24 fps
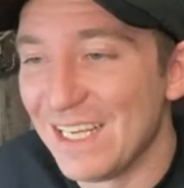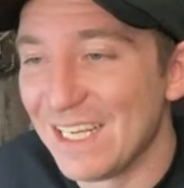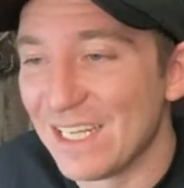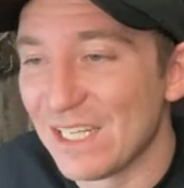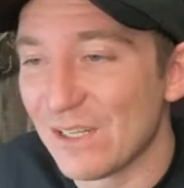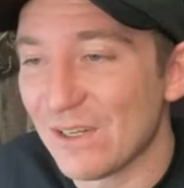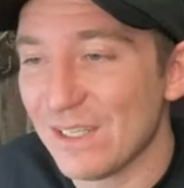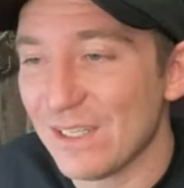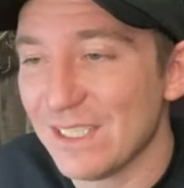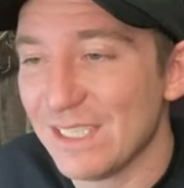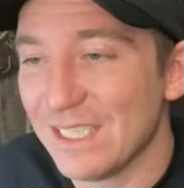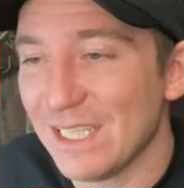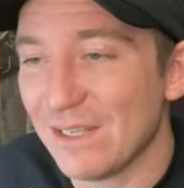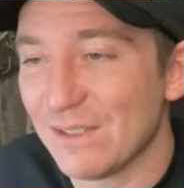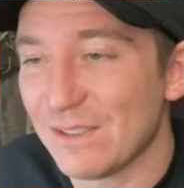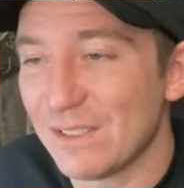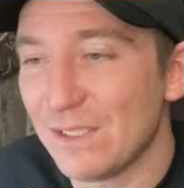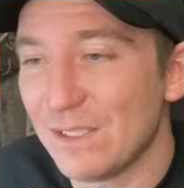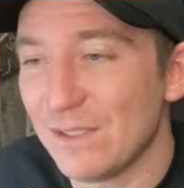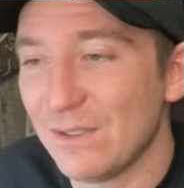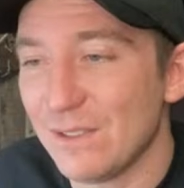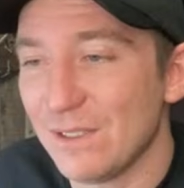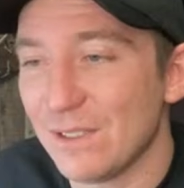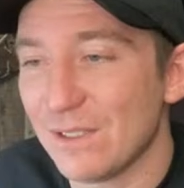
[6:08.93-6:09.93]
Crazy how
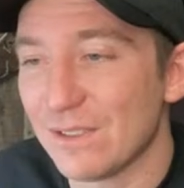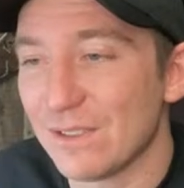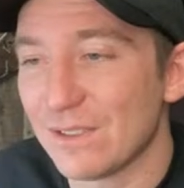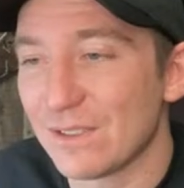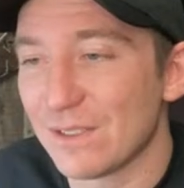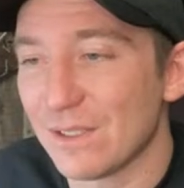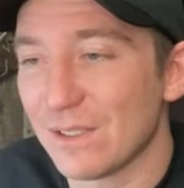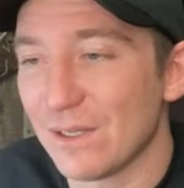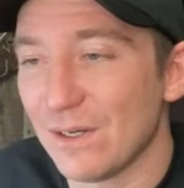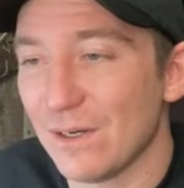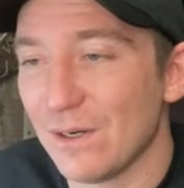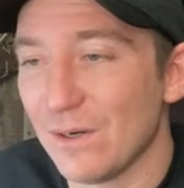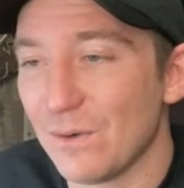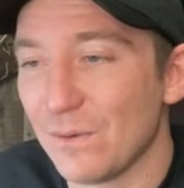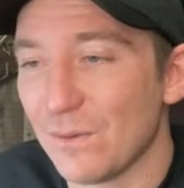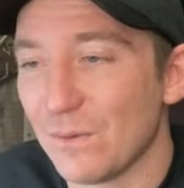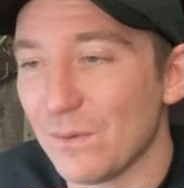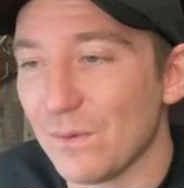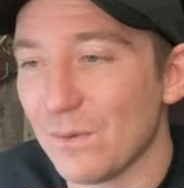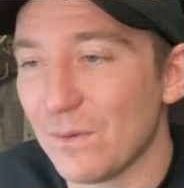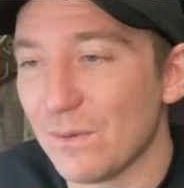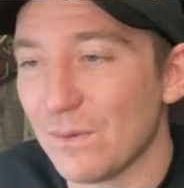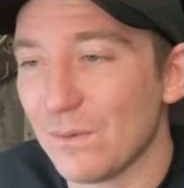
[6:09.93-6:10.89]
two years ago